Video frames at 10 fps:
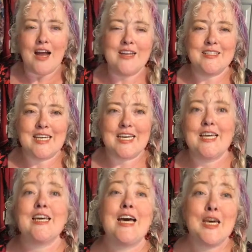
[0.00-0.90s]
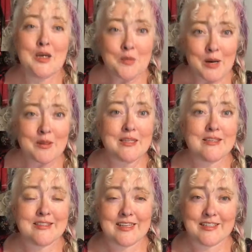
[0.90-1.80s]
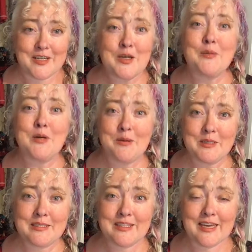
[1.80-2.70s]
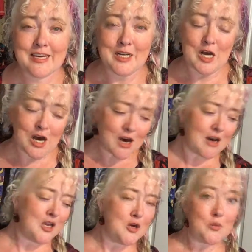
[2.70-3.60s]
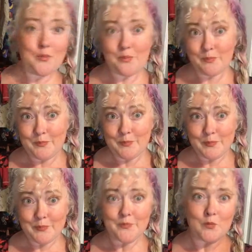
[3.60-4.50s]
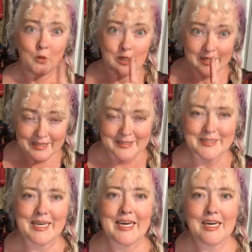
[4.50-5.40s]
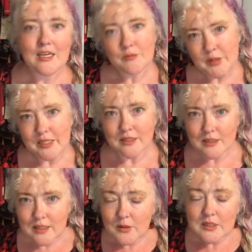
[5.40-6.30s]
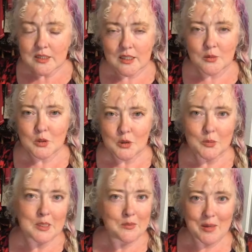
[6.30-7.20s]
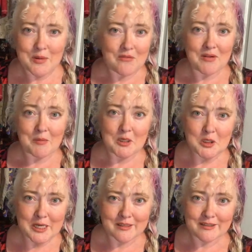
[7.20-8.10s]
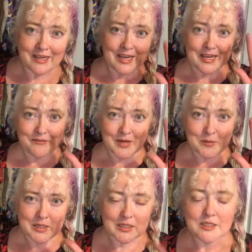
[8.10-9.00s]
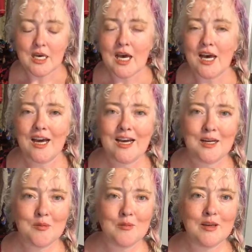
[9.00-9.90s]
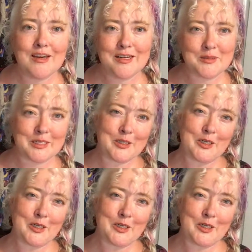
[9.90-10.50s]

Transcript: and he's like, yeah, you're probably, you're probably thinking, oh, you mm, word I can't say because you know it's the YouTube and it may be a family channel. Hi families. Um, and I was like,